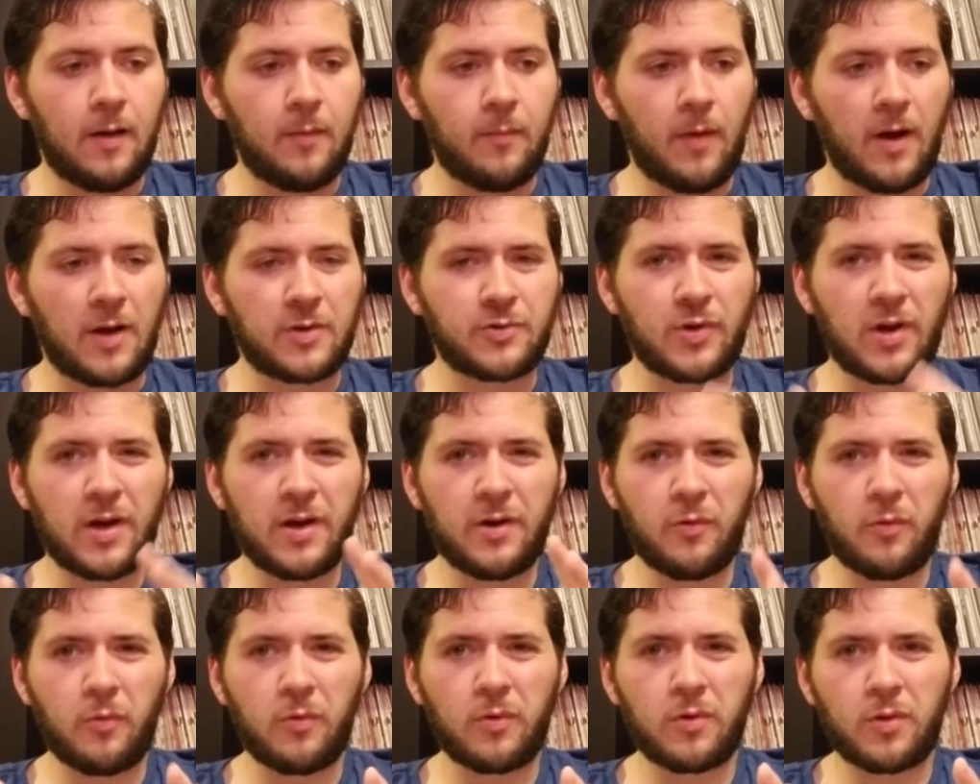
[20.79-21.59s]
I try to
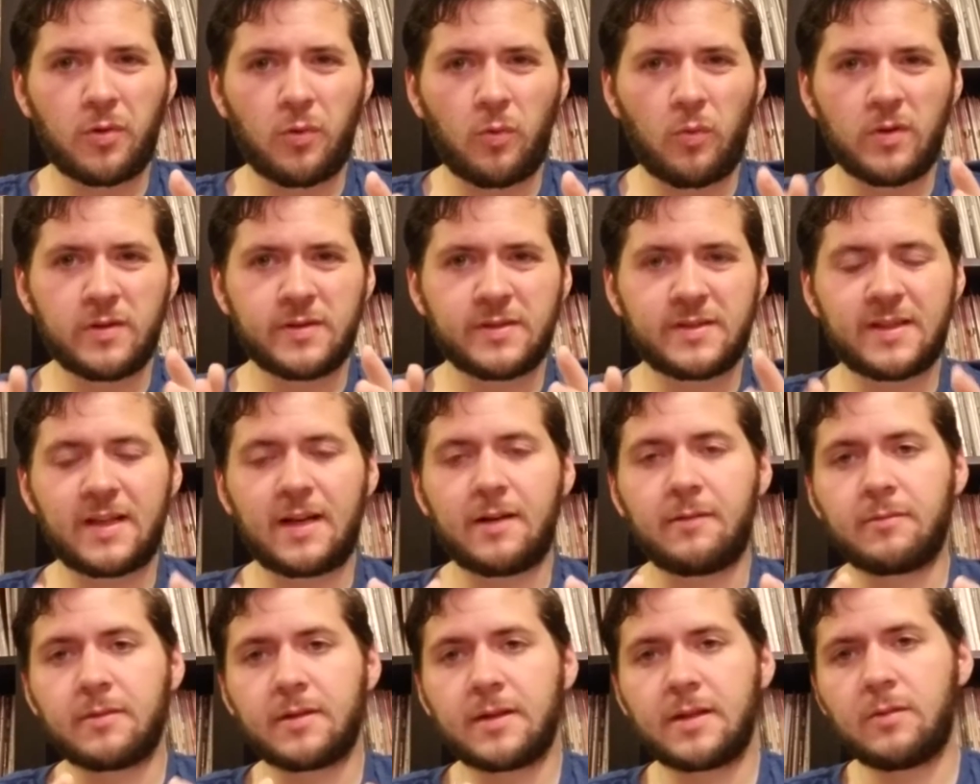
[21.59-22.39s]
order the ones that I
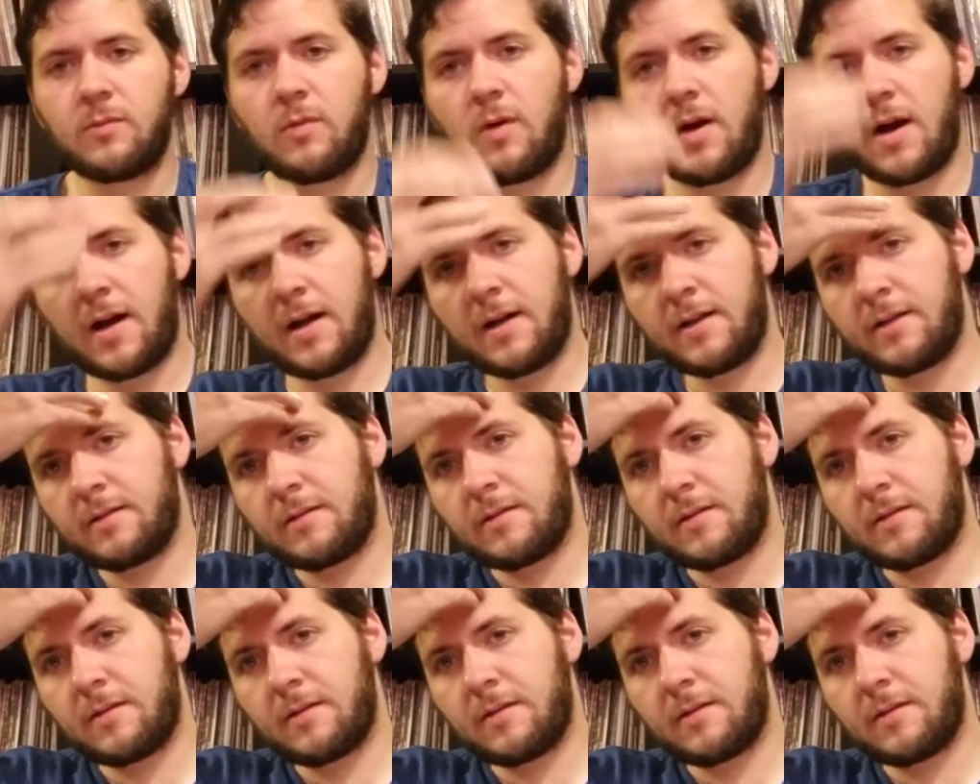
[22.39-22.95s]
really want